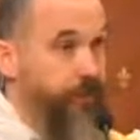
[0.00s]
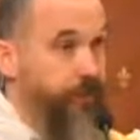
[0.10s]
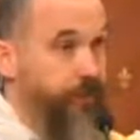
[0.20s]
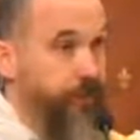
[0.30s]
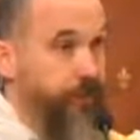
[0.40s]

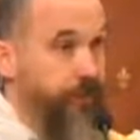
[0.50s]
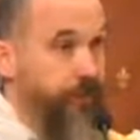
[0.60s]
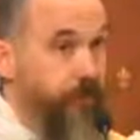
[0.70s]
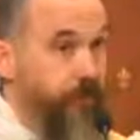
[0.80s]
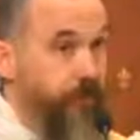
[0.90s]

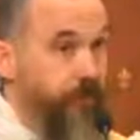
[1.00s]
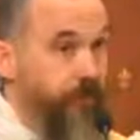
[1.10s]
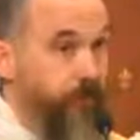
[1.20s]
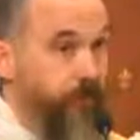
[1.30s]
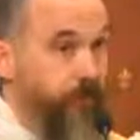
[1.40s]

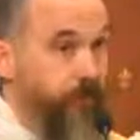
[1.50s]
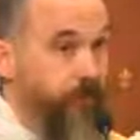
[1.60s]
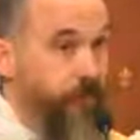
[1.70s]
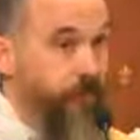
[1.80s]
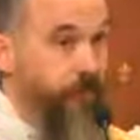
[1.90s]

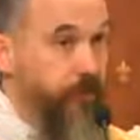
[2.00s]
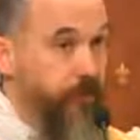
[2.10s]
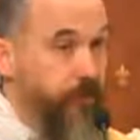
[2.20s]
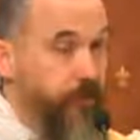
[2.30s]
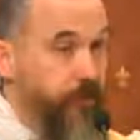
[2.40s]

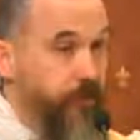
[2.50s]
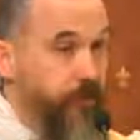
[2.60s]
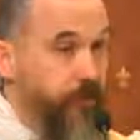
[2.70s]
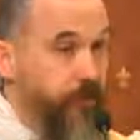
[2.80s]
[no speech]